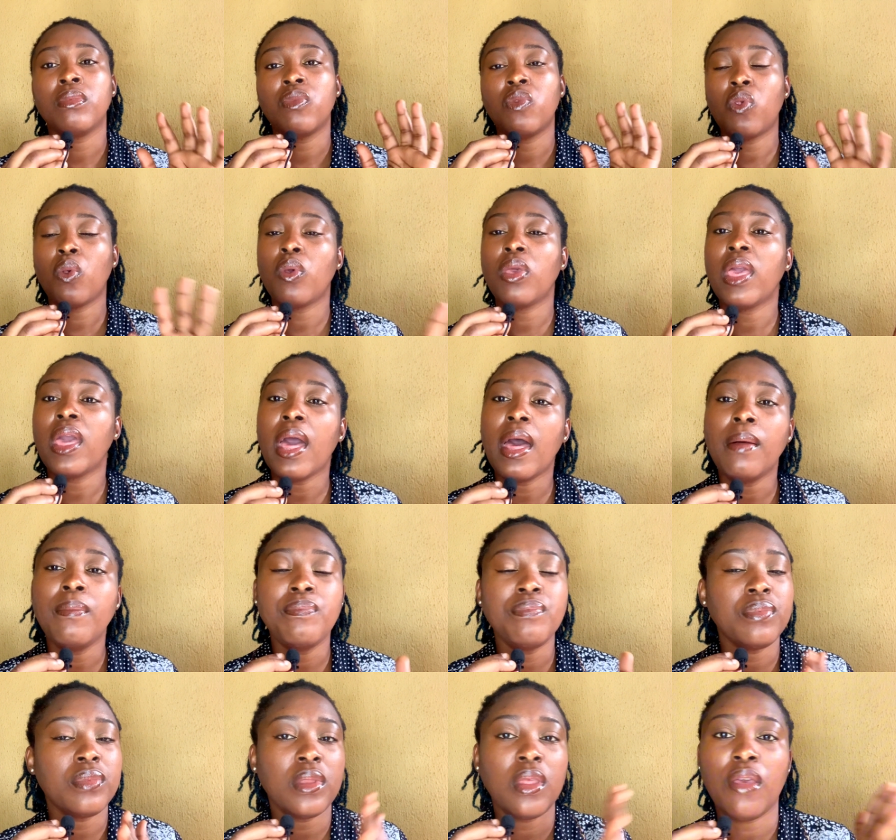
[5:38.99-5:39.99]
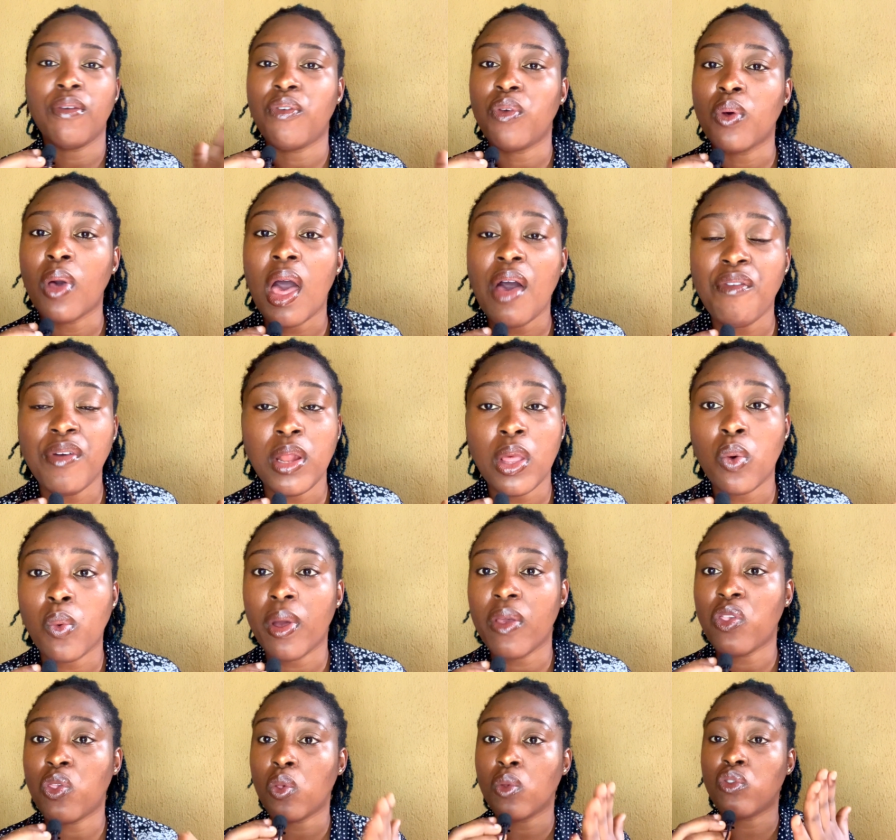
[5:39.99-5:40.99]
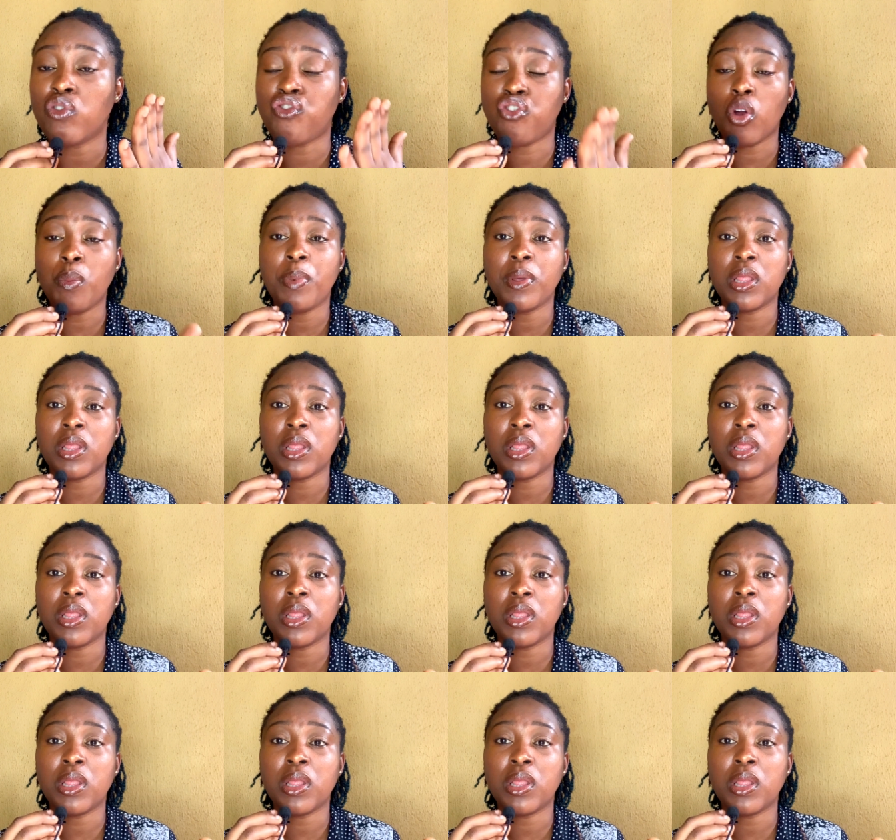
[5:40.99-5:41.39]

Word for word: so yeah if you have any questions drop